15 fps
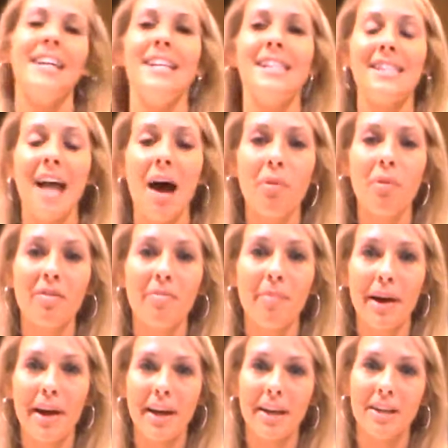It's not one of
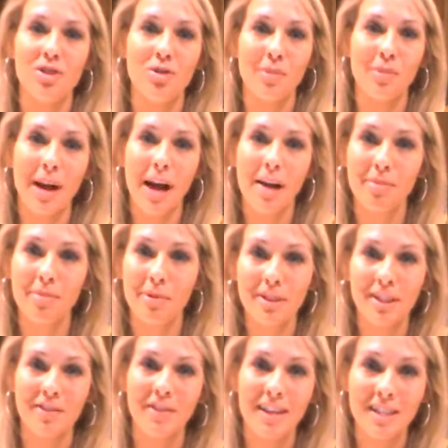my super high
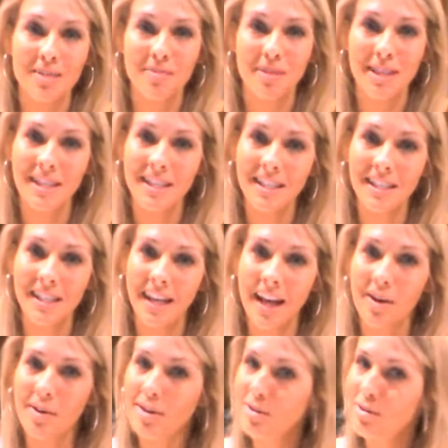protein recipes
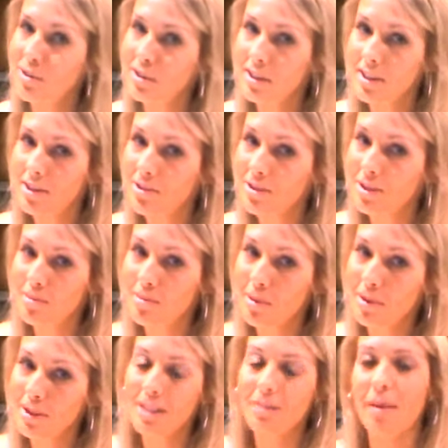like how I usually use the
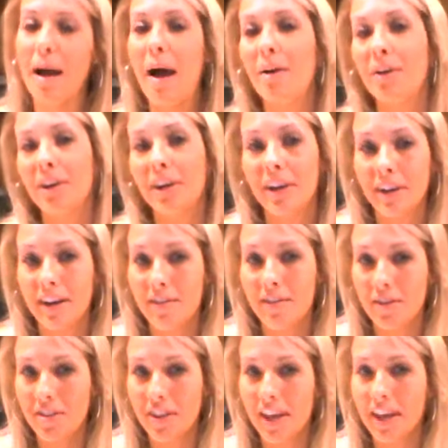protein powder and
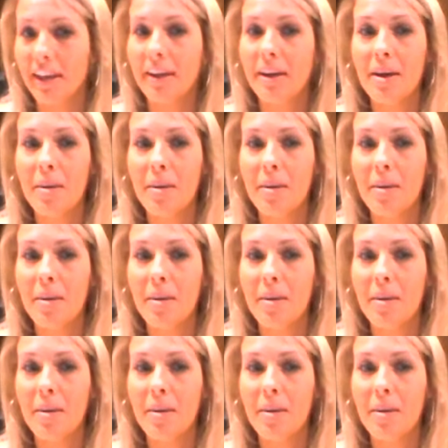everything,